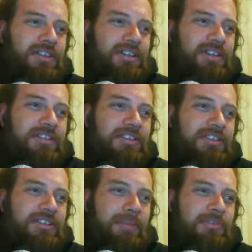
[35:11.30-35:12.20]
actually.
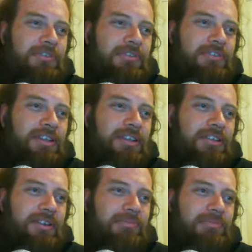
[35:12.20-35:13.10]
I just happened
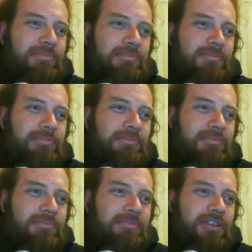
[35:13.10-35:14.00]
to do
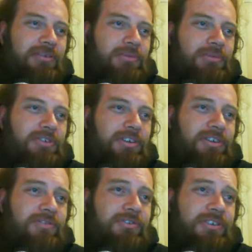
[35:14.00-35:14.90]
another check on the
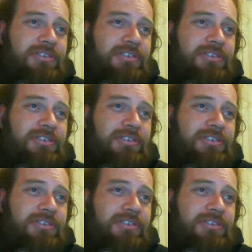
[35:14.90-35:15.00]
website,